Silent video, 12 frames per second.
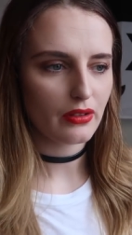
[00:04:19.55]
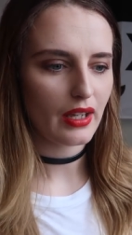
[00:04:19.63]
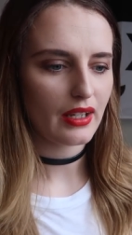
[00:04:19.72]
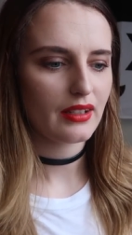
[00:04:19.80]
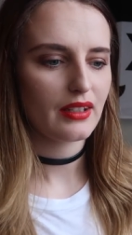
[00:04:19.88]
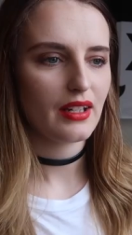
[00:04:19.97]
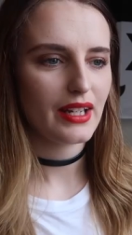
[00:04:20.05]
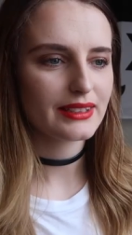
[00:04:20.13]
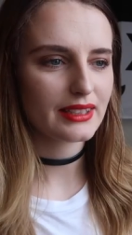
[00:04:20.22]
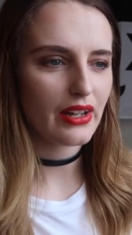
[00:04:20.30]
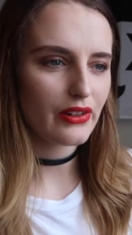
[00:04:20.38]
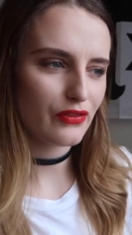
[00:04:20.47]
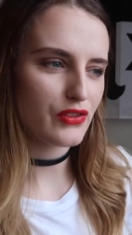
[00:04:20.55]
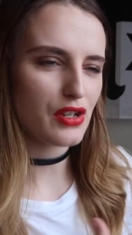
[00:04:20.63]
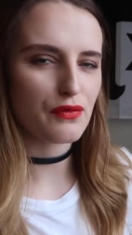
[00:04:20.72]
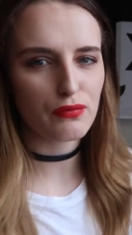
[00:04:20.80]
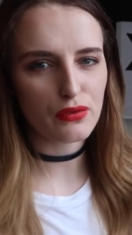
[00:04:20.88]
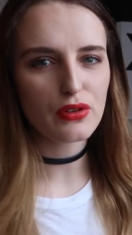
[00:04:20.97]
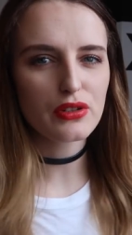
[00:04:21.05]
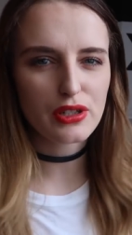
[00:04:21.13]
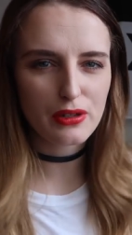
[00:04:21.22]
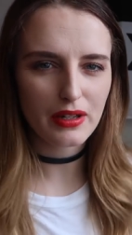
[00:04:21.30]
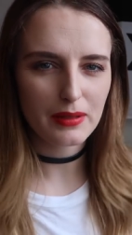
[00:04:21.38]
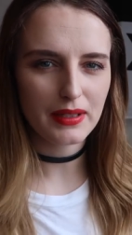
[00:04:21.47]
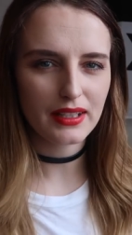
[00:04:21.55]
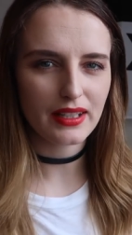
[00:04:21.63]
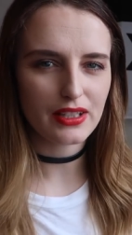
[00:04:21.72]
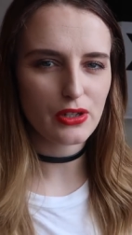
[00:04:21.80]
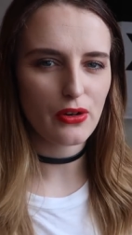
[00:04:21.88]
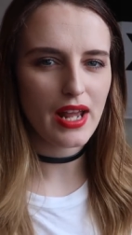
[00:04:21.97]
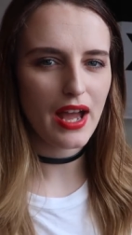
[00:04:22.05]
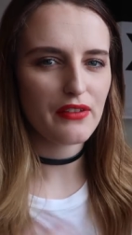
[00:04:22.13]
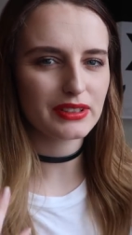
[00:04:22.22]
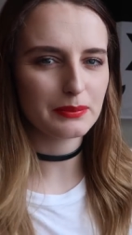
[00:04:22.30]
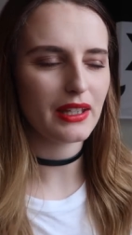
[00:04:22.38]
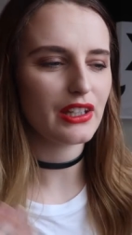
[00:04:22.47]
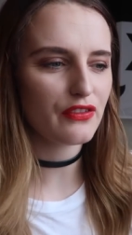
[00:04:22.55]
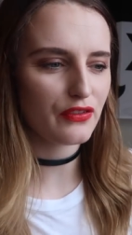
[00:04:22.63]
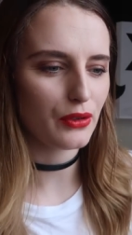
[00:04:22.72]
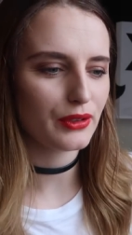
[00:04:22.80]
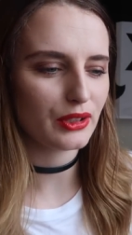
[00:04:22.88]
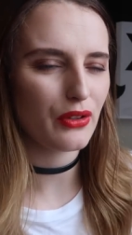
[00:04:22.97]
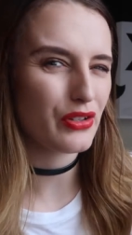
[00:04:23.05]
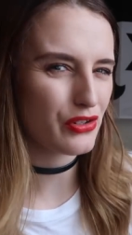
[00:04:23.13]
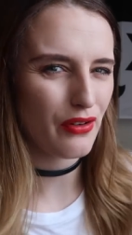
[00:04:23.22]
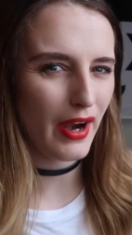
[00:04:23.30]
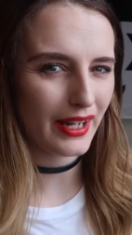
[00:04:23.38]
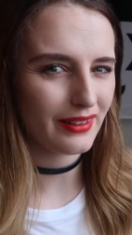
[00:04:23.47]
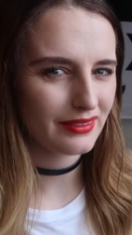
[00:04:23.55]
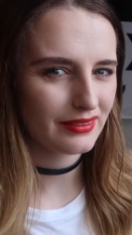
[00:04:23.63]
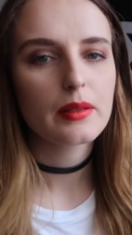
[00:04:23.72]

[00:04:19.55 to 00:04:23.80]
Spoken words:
Like it's kind of just rude, you know what I mean? Like don't have smelly foods on the train.